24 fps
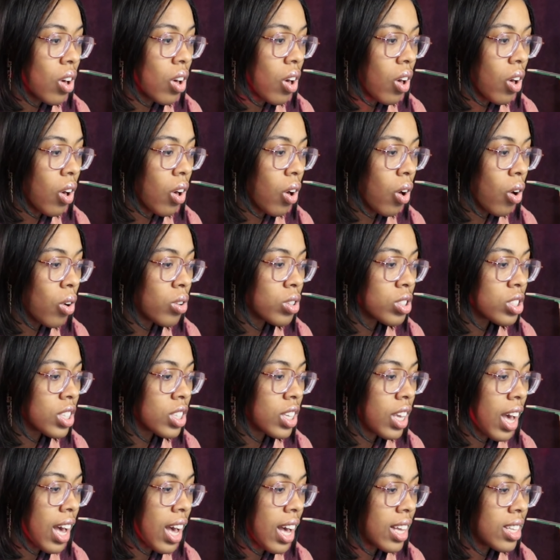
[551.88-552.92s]
Oh,
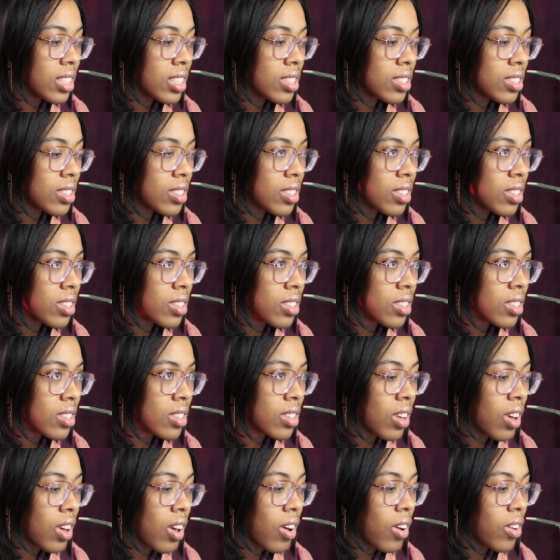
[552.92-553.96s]
she has...
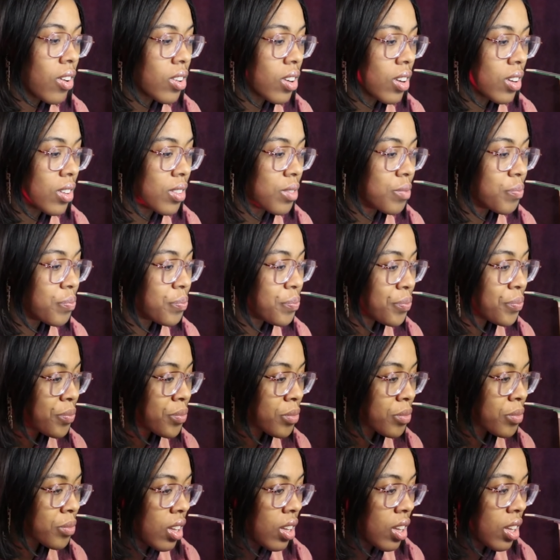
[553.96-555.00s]
Hold on.
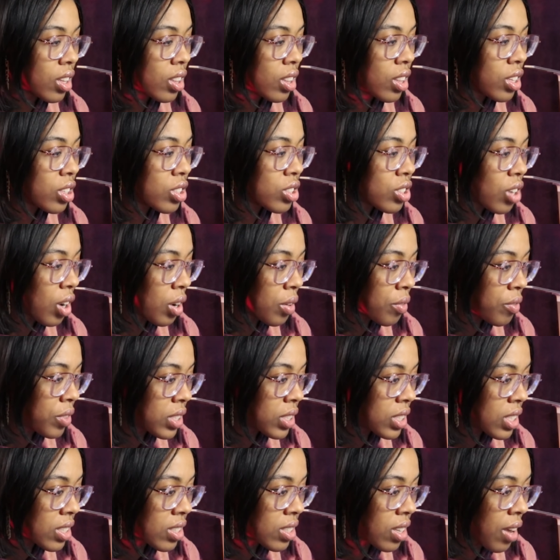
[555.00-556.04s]
The
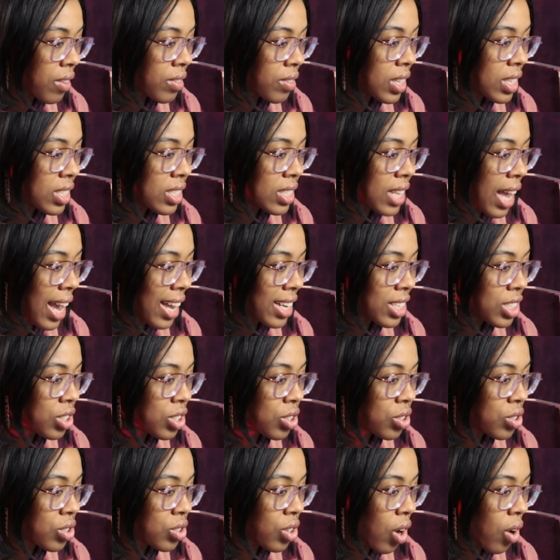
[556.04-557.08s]
surfaces of the
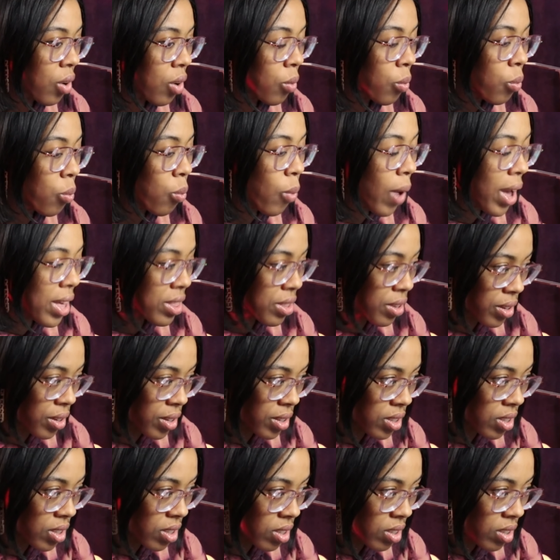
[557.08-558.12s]
statues are
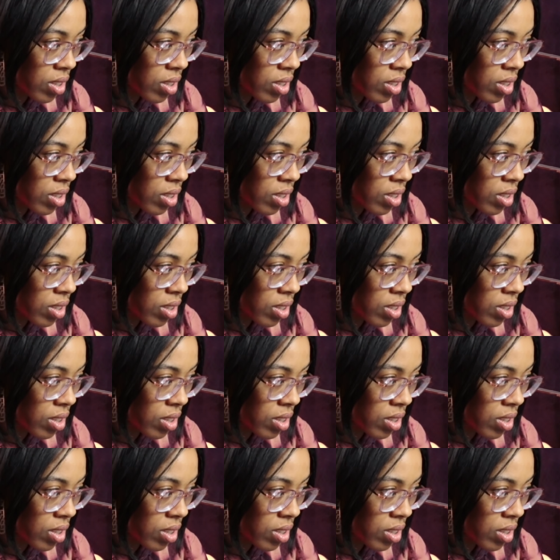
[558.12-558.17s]
weathered.